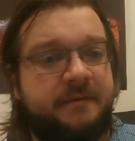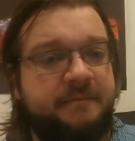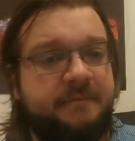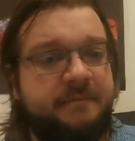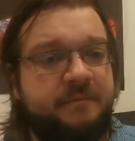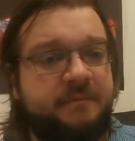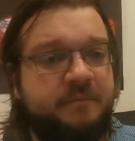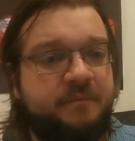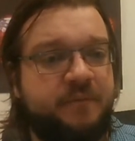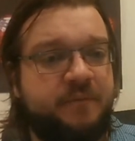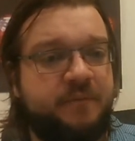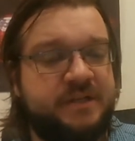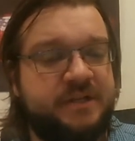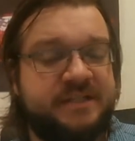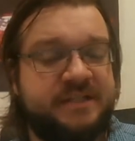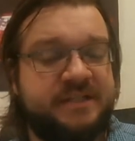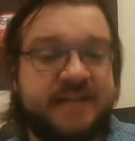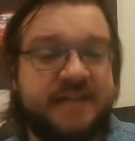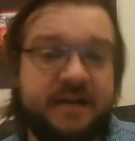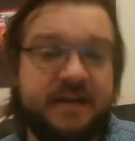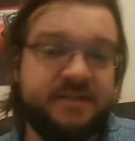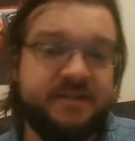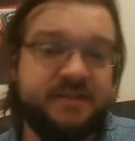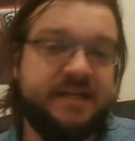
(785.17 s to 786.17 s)
With
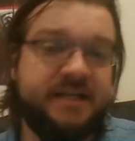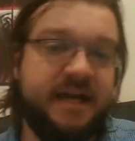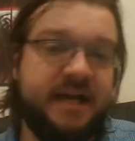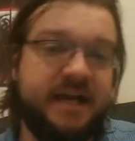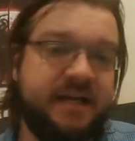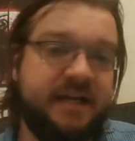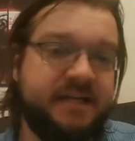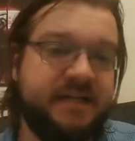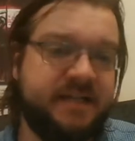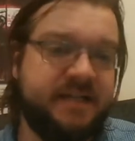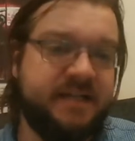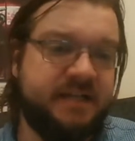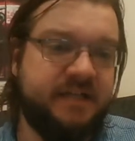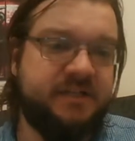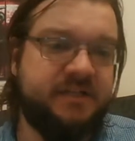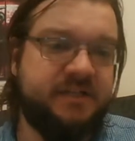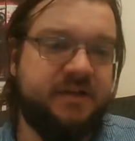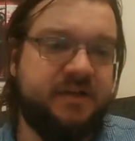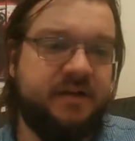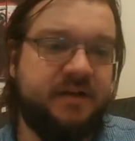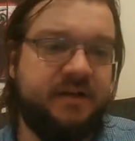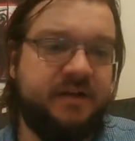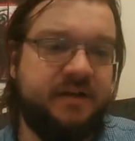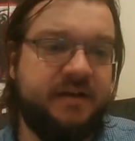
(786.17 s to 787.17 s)
titles that kind of get touched
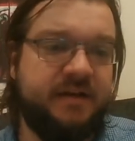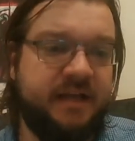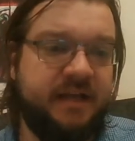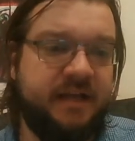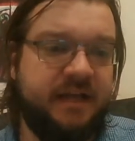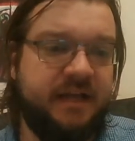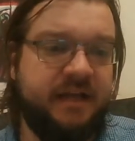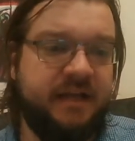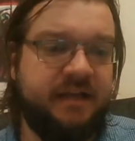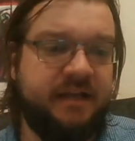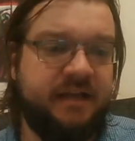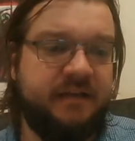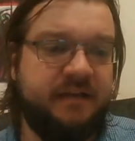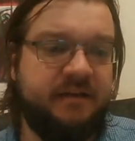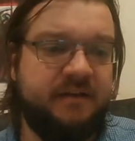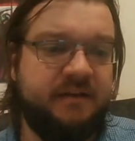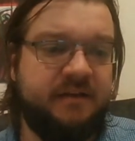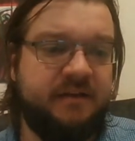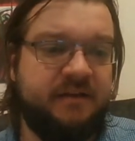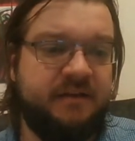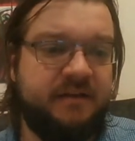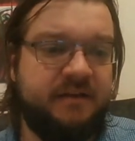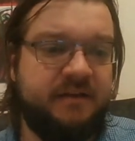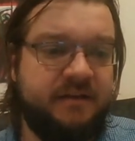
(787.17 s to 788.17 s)
on
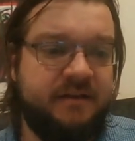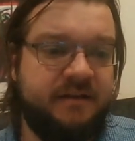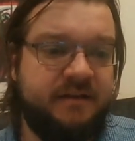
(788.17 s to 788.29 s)
in,